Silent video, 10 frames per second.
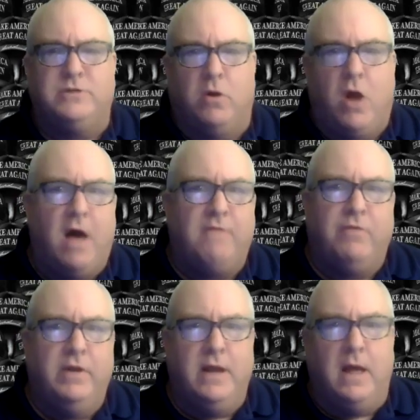are
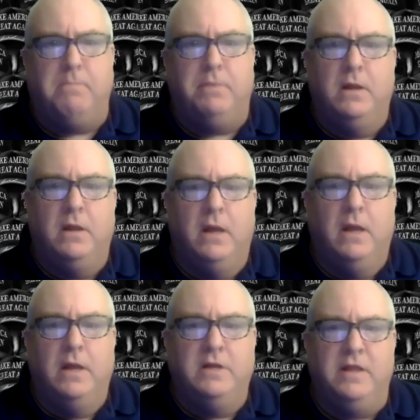offering up
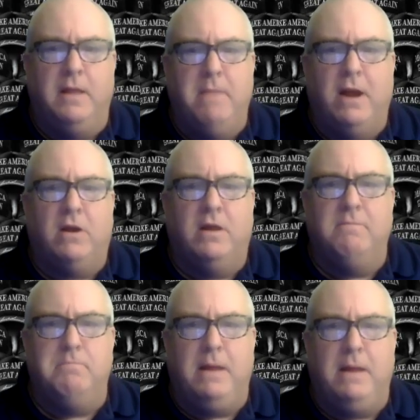to the
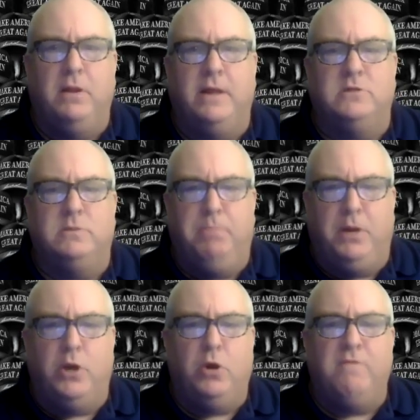American people is
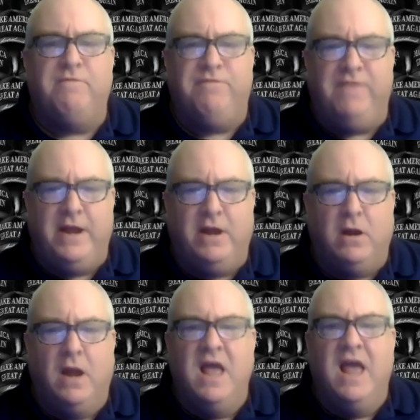pure
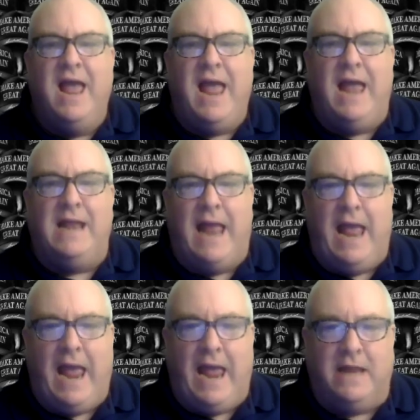fear and
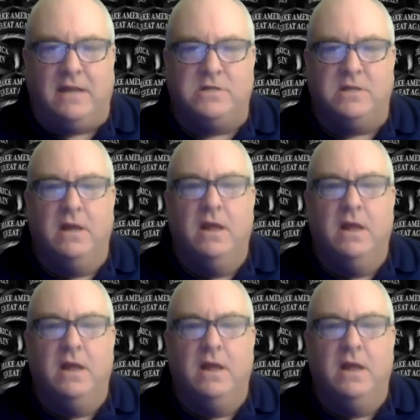hate.